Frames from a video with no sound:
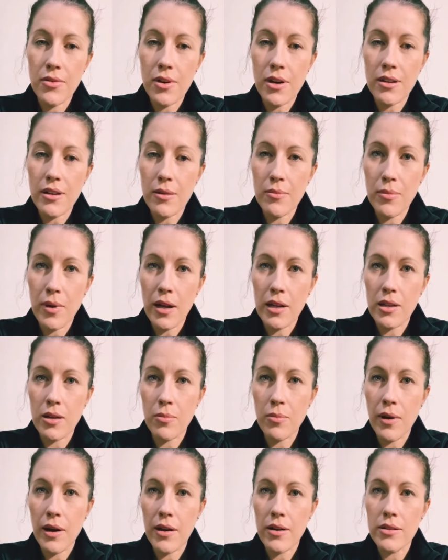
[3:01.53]
for our
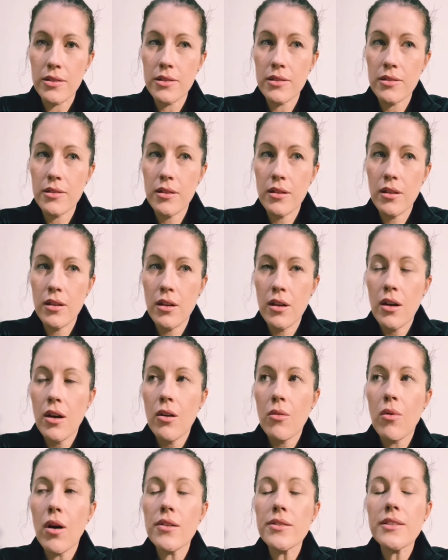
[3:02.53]
companion parrots.
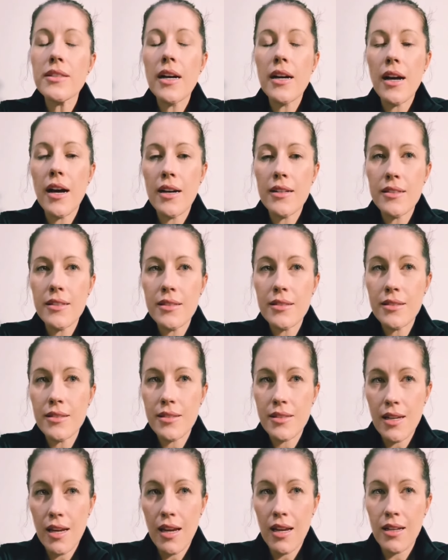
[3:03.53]
Whilst I
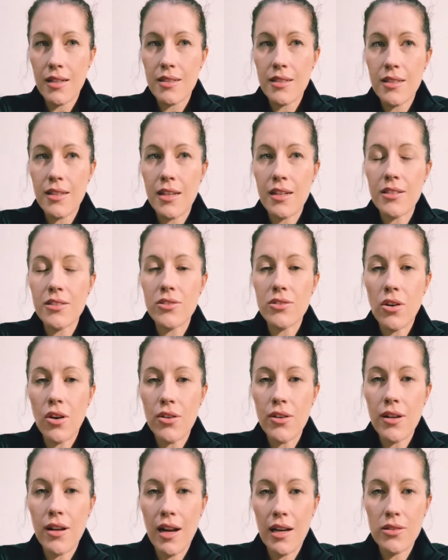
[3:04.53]
understand that it's
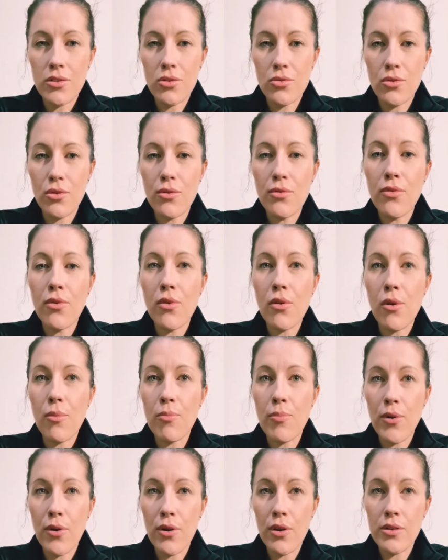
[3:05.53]
not natural for a
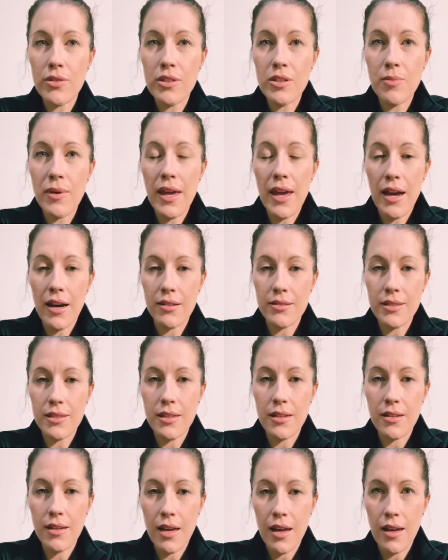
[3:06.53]
bird to be housed
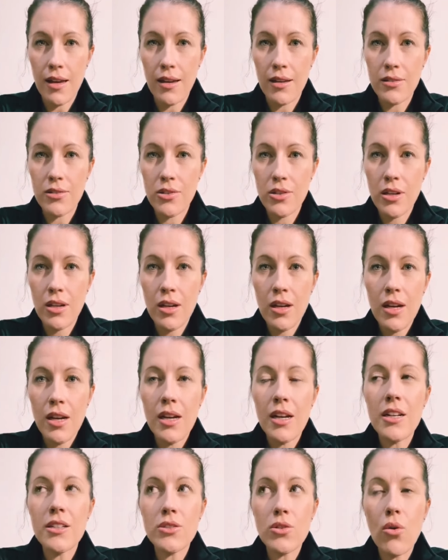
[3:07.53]
in a cage,
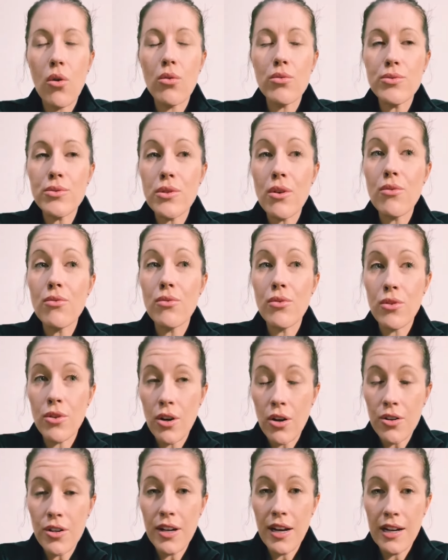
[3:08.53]
it is also
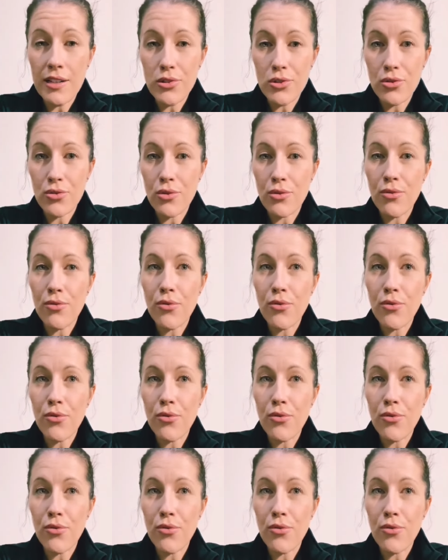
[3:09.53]
not natural